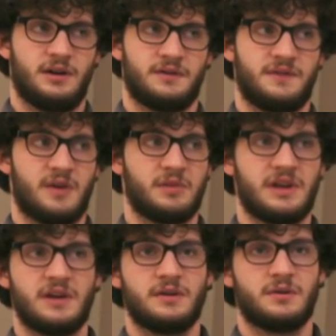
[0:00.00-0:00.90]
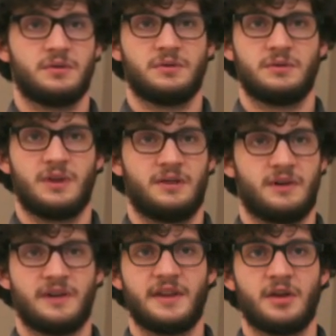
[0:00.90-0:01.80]
a family who will love
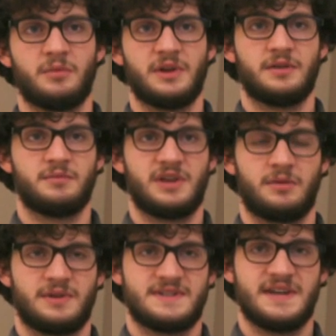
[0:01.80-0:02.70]
on them and be able to